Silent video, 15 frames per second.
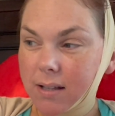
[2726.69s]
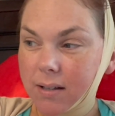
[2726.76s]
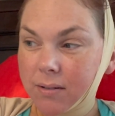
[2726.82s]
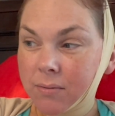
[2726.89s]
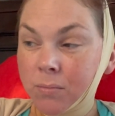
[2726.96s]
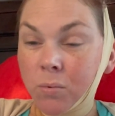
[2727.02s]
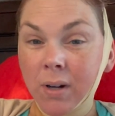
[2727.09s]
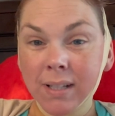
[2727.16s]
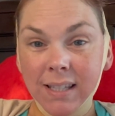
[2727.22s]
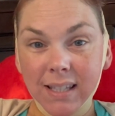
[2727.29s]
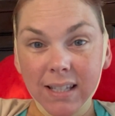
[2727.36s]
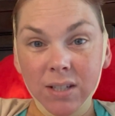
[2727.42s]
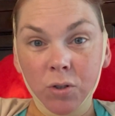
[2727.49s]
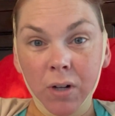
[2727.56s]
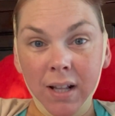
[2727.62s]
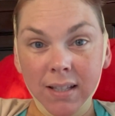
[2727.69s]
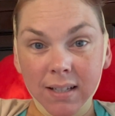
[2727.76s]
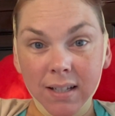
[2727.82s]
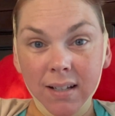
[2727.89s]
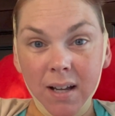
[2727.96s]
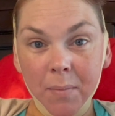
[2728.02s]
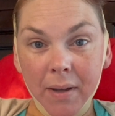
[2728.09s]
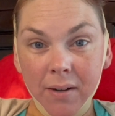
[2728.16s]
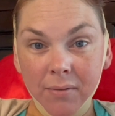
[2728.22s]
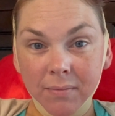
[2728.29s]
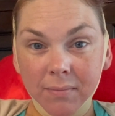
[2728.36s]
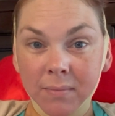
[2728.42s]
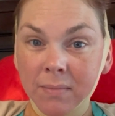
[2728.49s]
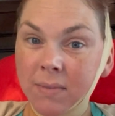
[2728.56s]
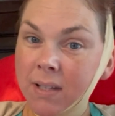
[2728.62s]
Once these drains can come out,
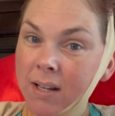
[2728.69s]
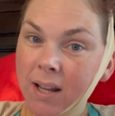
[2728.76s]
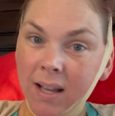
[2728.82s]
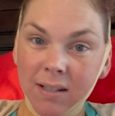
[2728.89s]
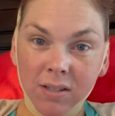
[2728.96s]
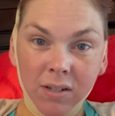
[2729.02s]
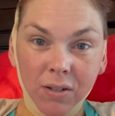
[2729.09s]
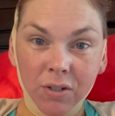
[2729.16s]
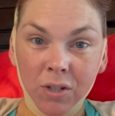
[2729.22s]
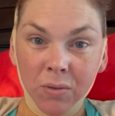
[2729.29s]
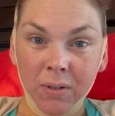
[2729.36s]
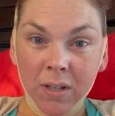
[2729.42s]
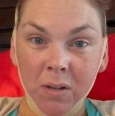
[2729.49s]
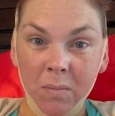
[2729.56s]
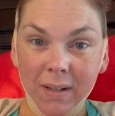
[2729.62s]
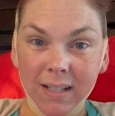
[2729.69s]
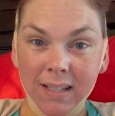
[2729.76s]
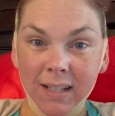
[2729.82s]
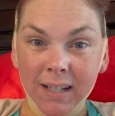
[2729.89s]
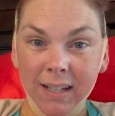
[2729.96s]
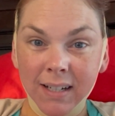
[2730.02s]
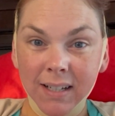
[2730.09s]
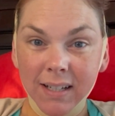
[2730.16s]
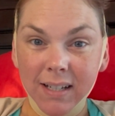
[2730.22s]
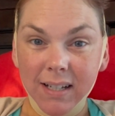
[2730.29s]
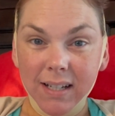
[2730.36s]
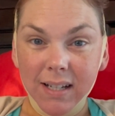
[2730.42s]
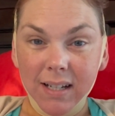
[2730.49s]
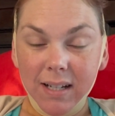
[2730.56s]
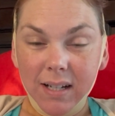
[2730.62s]
then I can start showing you my side
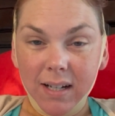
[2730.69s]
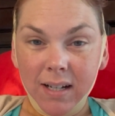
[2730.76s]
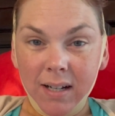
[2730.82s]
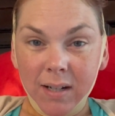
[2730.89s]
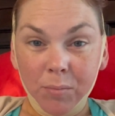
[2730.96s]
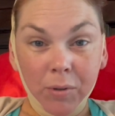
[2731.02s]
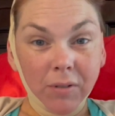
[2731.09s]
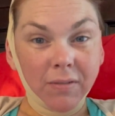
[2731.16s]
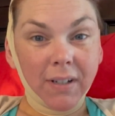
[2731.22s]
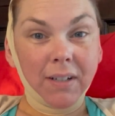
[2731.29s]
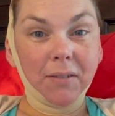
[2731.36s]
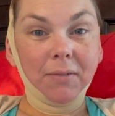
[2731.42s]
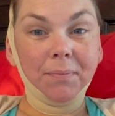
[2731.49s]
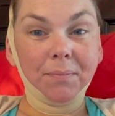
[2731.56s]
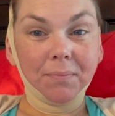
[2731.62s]
uh, profile.